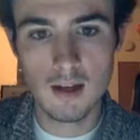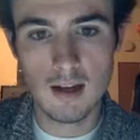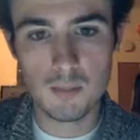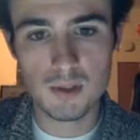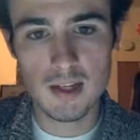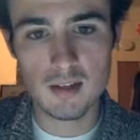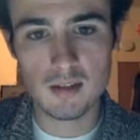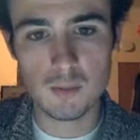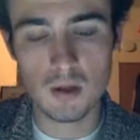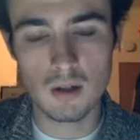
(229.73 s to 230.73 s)
I protect
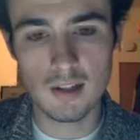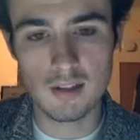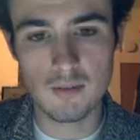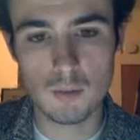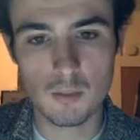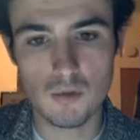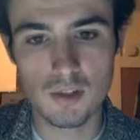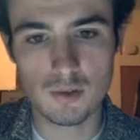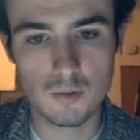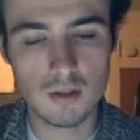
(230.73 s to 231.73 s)
this pawn in case I ever want to
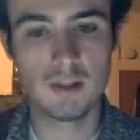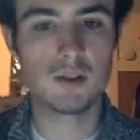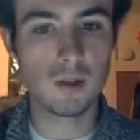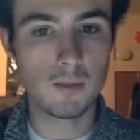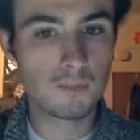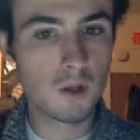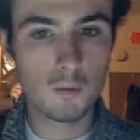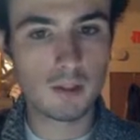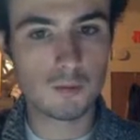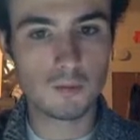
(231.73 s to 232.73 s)
move this rook eventually,
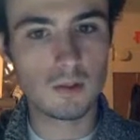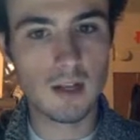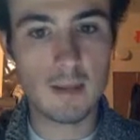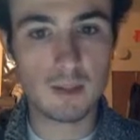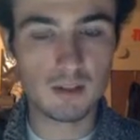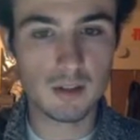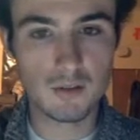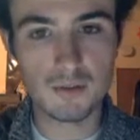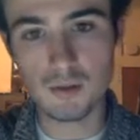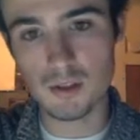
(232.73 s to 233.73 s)
which will happen in the
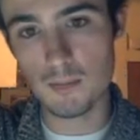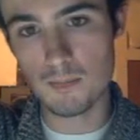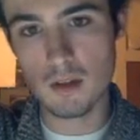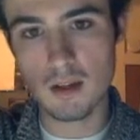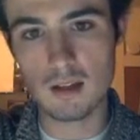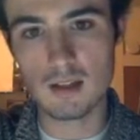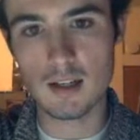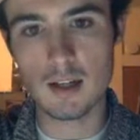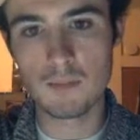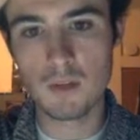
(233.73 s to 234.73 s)
near future. And
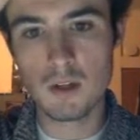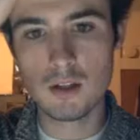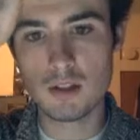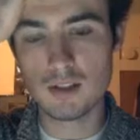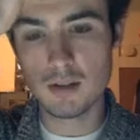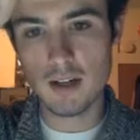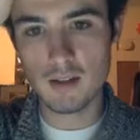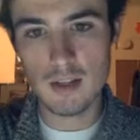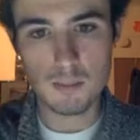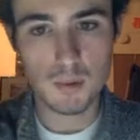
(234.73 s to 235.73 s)
you can see right
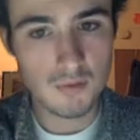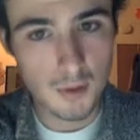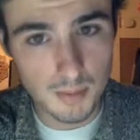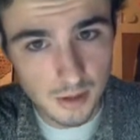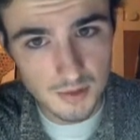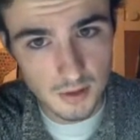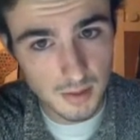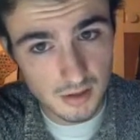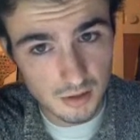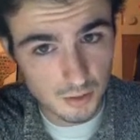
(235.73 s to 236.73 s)
here that both of our bishops
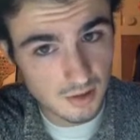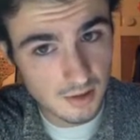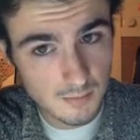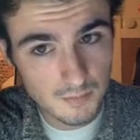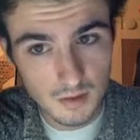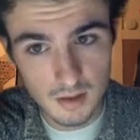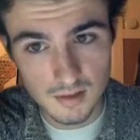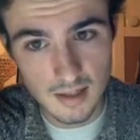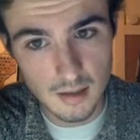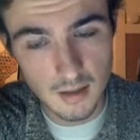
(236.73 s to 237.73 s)
are basically useless.
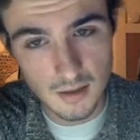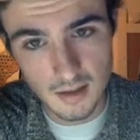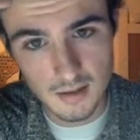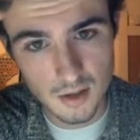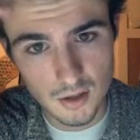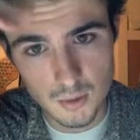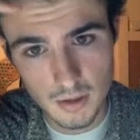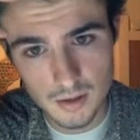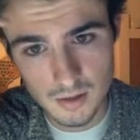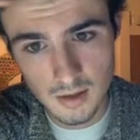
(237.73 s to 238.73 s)
He's got nothing on the dark
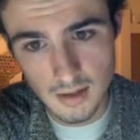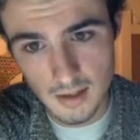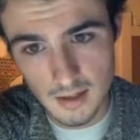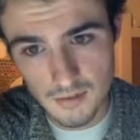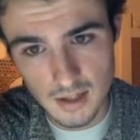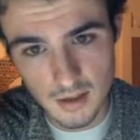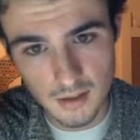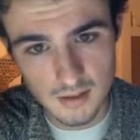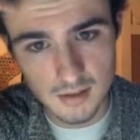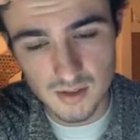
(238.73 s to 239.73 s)
squares, and I've got
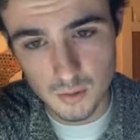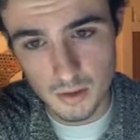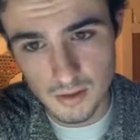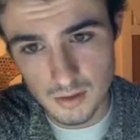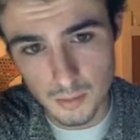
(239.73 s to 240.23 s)
nothing on the light squares.